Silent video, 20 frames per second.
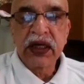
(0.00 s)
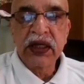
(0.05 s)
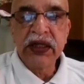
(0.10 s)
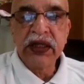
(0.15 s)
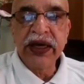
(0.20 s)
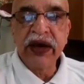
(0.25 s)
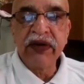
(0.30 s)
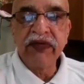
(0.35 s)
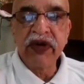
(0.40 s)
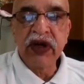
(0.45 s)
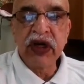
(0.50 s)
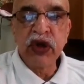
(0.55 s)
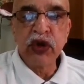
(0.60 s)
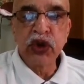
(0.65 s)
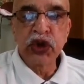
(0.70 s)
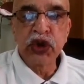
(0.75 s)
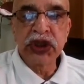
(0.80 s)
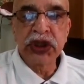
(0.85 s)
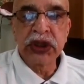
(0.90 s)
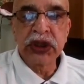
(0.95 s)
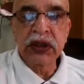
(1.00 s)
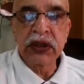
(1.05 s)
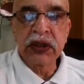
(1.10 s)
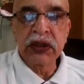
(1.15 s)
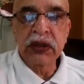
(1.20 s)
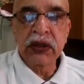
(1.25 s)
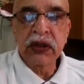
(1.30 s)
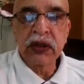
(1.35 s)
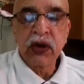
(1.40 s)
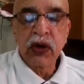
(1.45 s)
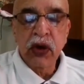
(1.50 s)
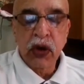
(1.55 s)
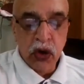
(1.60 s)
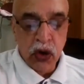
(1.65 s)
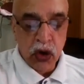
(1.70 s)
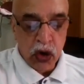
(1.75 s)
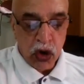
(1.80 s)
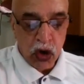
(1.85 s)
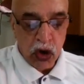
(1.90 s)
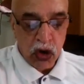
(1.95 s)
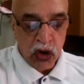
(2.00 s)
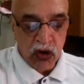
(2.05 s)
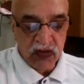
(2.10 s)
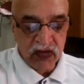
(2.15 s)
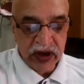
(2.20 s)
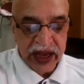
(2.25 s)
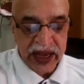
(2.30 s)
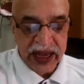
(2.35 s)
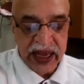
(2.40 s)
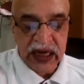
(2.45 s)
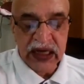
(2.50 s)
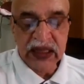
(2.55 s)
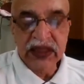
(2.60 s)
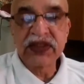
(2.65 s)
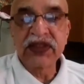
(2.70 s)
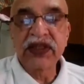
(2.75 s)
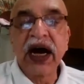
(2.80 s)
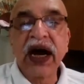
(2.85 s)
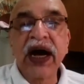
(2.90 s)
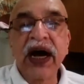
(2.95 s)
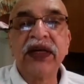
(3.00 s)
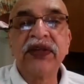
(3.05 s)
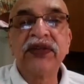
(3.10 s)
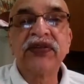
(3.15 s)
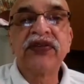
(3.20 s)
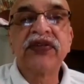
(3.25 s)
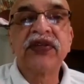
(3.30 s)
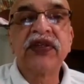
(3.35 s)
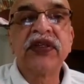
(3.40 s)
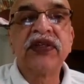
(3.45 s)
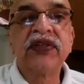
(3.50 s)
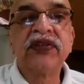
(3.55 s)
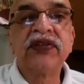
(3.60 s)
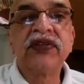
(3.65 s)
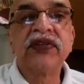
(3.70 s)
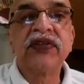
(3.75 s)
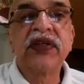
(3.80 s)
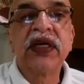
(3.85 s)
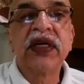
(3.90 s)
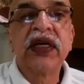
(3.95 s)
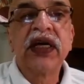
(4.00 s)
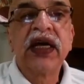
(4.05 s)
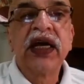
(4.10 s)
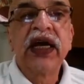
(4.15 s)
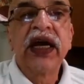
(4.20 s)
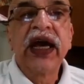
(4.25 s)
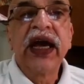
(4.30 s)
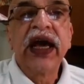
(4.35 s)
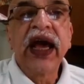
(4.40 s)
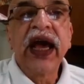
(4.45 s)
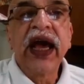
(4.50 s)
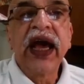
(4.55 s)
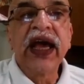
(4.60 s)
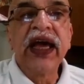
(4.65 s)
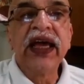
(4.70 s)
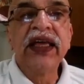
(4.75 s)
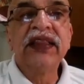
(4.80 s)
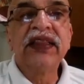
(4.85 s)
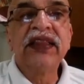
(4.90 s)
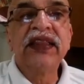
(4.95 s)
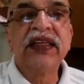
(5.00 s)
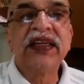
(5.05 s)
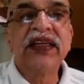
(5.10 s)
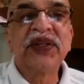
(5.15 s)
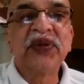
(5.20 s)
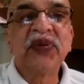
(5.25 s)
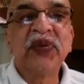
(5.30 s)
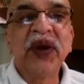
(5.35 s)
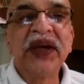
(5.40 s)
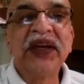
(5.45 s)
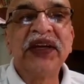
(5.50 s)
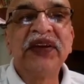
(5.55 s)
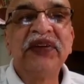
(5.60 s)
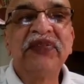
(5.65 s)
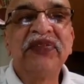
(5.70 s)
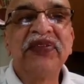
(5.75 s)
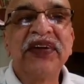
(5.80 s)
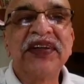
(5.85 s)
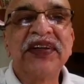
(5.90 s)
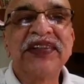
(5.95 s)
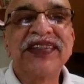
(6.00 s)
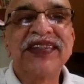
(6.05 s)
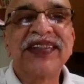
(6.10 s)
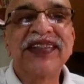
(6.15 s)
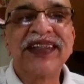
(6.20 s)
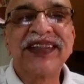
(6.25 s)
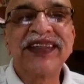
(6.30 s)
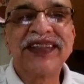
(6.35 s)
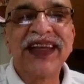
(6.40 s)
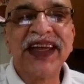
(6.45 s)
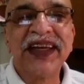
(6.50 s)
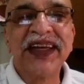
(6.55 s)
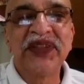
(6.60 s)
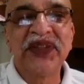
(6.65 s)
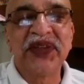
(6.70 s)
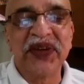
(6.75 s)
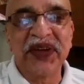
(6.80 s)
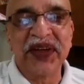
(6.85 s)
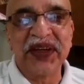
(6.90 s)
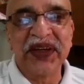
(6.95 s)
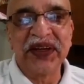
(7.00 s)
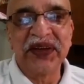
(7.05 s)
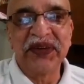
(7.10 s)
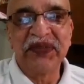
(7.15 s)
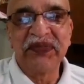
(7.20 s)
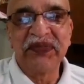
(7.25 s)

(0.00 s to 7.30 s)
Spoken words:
the evolution of health sciences in the 21st century.